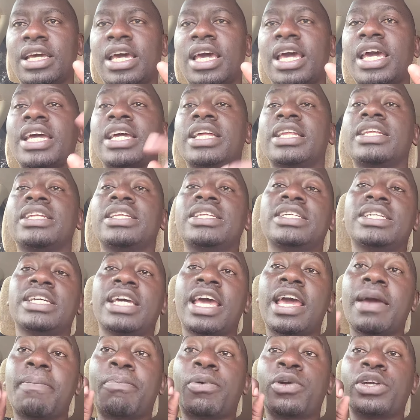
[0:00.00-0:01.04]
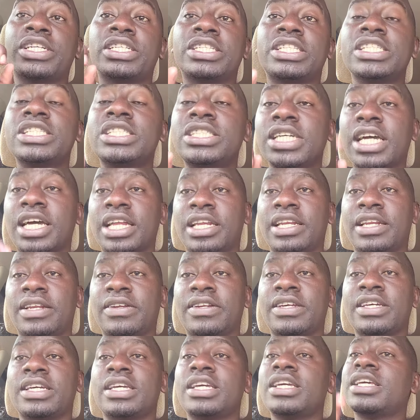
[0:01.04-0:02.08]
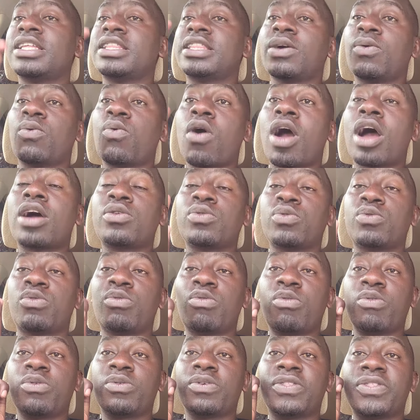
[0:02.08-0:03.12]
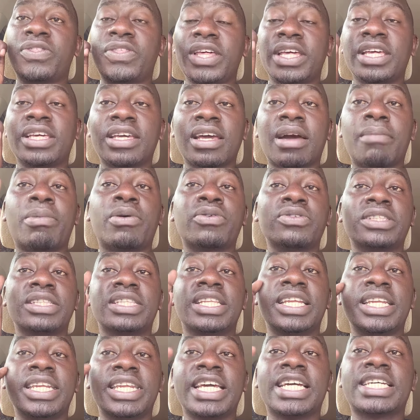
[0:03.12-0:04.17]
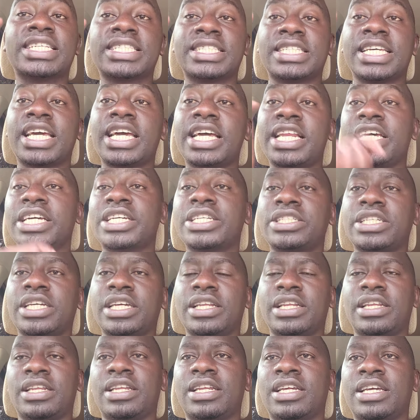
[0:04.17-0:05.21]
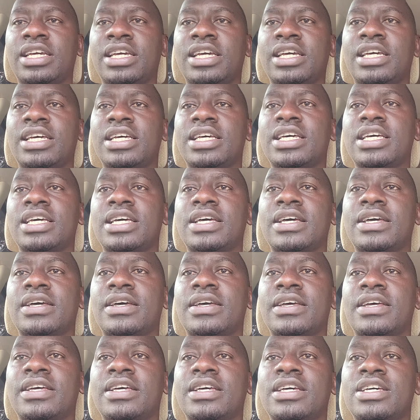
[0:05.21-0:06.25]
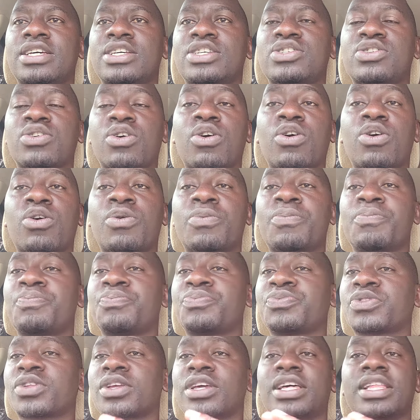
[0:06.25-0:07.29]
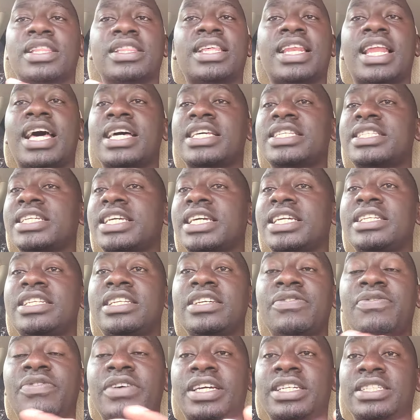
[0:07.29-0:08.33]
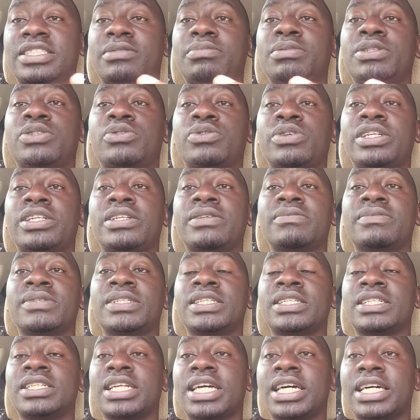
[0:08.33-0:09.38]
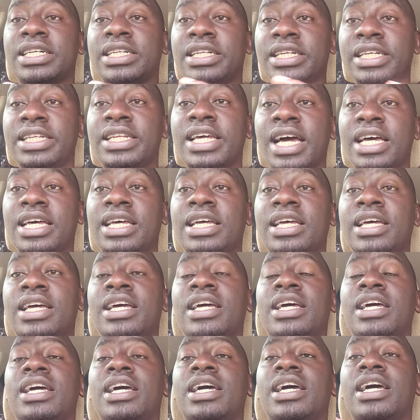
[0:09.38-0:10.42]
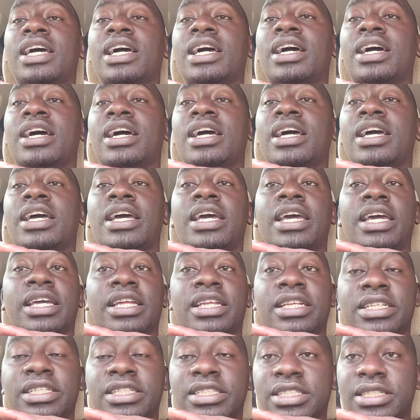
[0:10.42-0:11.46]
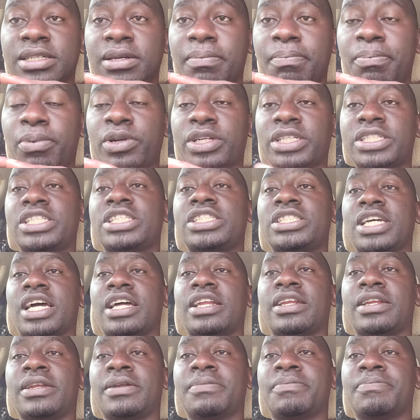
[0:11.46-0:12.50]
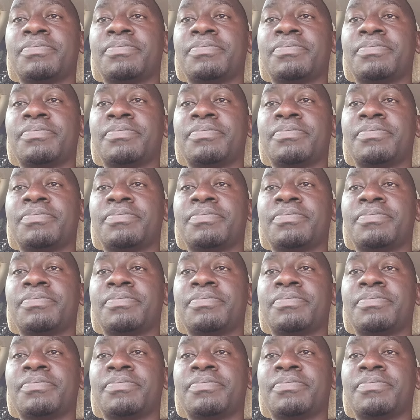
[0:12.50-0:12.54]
And a politician is the one who thinks about the next election. So there is a difference between a leader and politician.